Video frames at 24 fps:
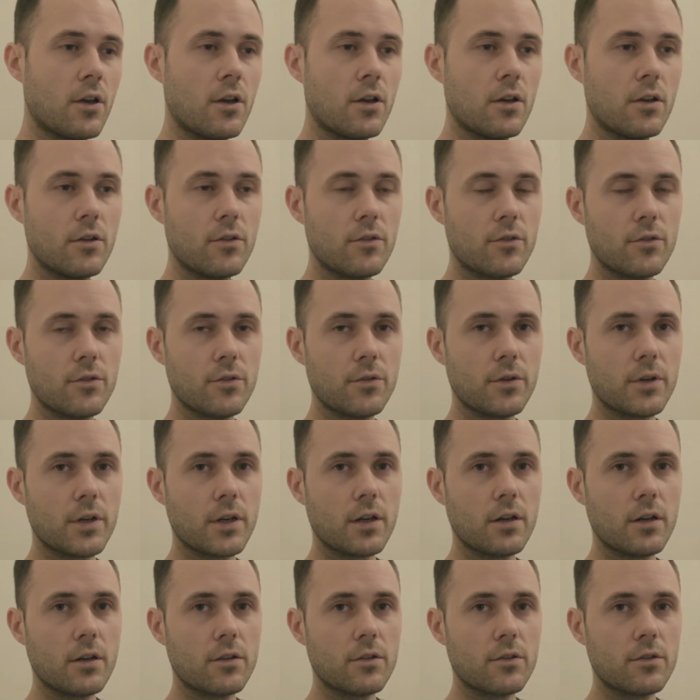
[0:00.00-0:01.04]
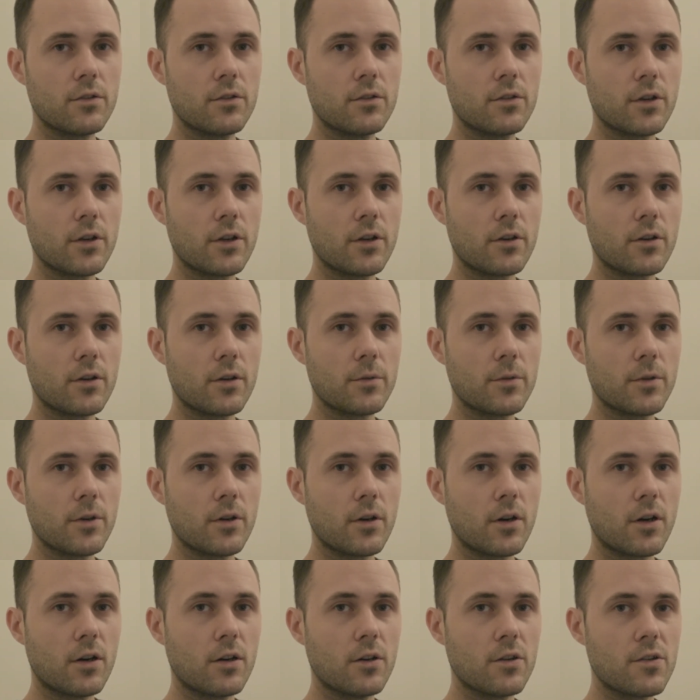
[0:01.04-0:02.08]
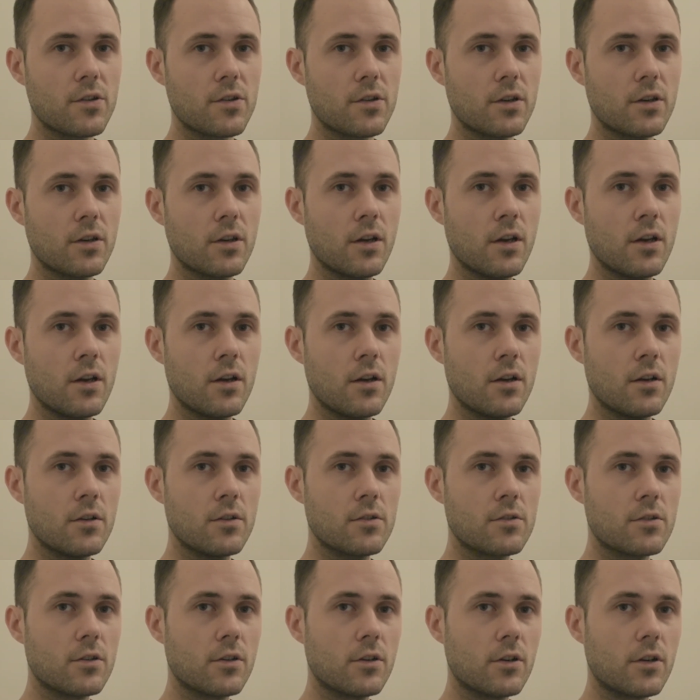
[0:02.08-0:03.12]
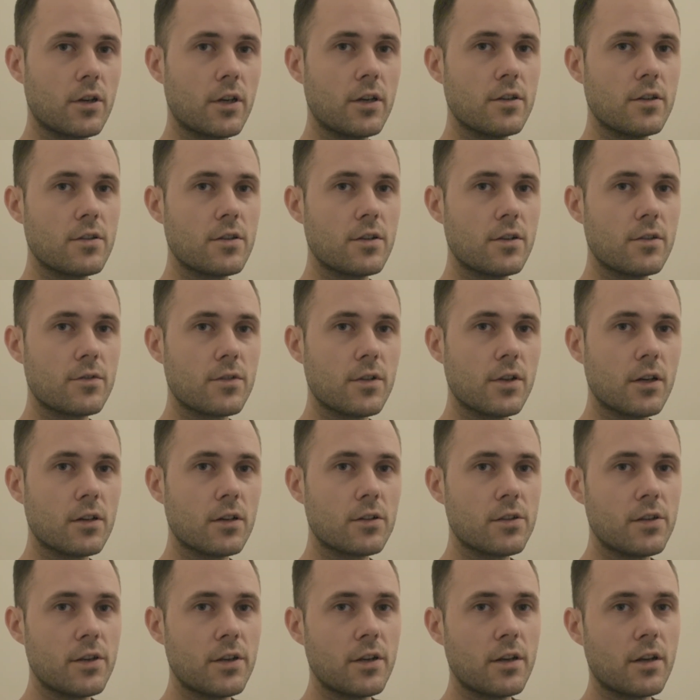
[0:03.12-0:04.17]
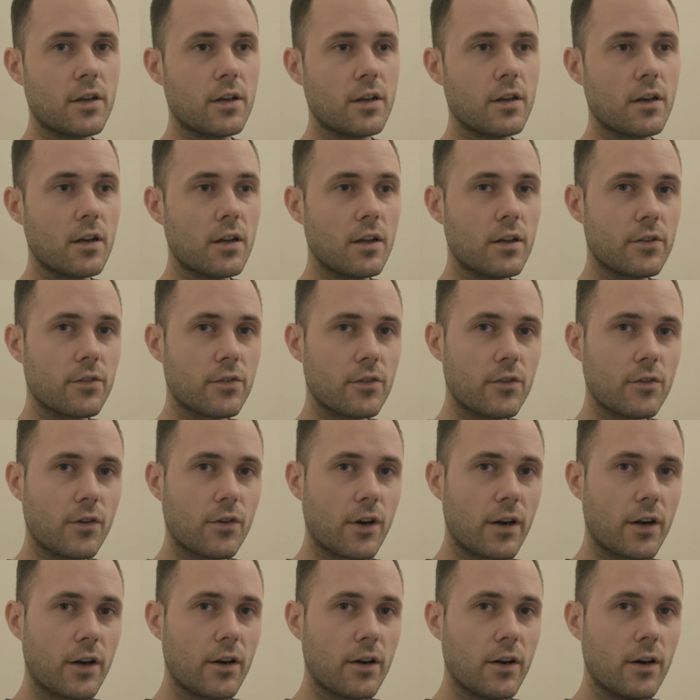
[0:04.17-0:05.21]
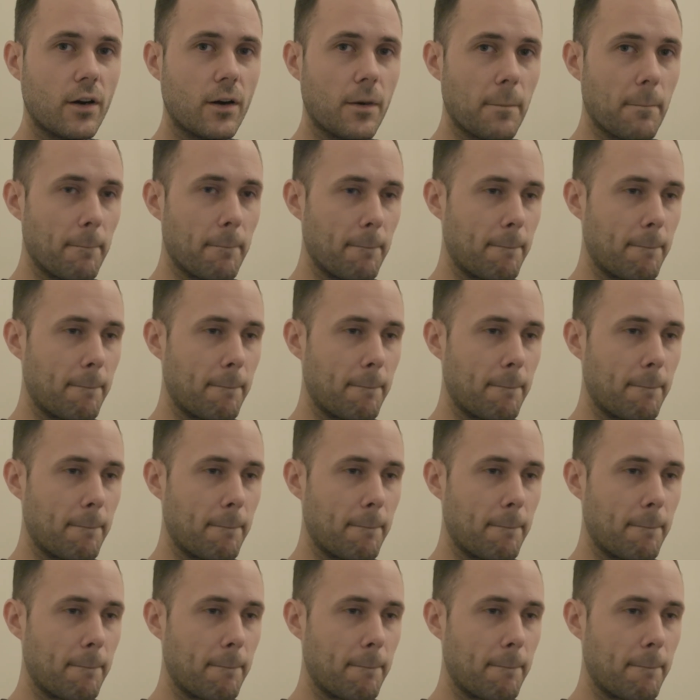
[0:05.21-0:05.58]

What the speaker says: doing and talking cryptocurrency. So get yourselves locked in and let's crack on.